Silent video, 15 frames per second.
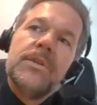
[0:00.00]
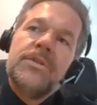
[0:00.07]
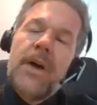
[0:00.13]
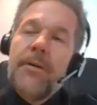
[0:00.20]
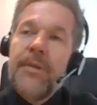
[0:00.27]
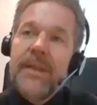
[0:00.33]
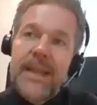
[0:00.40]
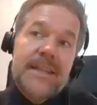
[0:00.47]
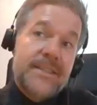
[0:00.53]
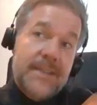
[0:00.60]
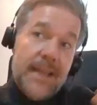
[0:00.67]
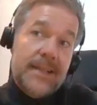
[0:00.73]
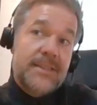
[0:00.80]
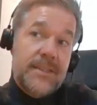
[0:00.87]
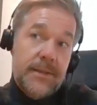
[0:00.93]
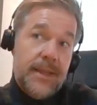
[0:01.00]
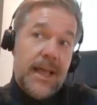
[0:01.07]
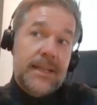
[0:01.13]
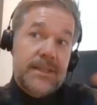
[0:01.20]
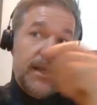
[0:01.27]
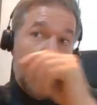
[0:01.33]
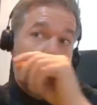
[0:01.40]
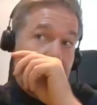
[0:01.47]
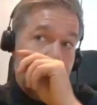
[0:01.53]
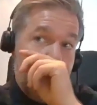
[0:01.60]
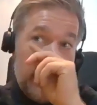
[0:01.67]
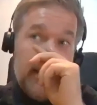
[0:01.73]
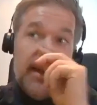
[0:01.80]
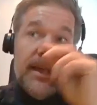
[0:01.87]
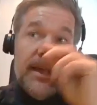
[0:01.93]
So I think that's the other
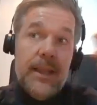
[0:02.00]
thing.